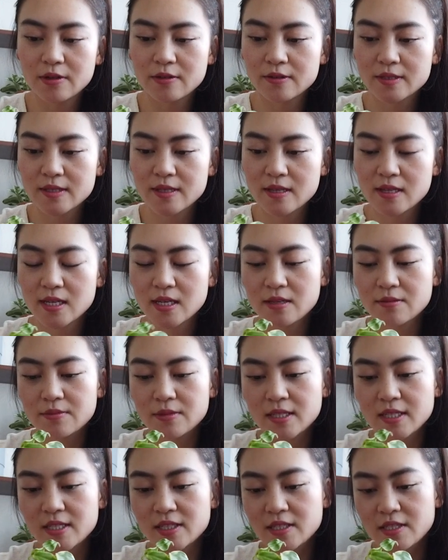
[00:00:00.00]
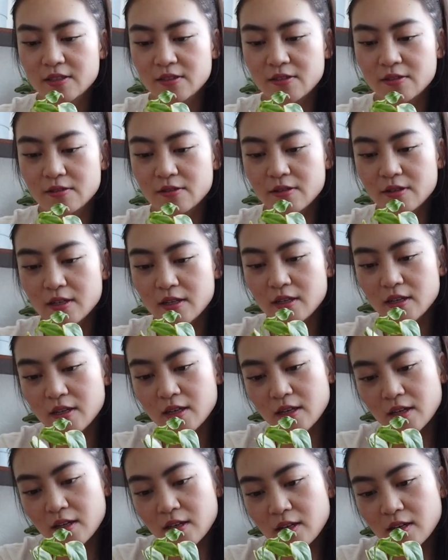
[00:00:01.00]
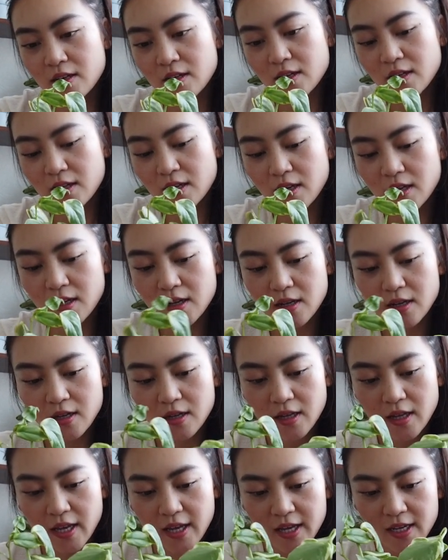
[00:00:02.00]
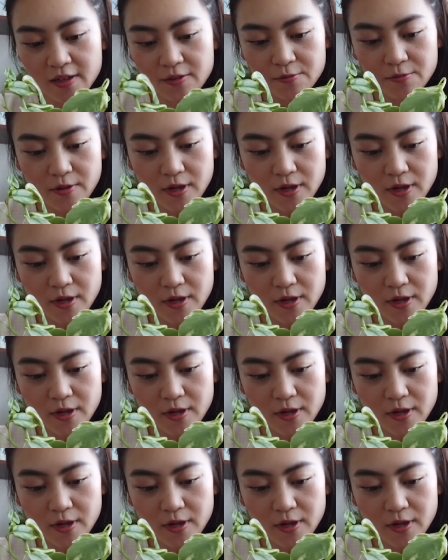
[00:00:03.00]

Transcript: most of them into and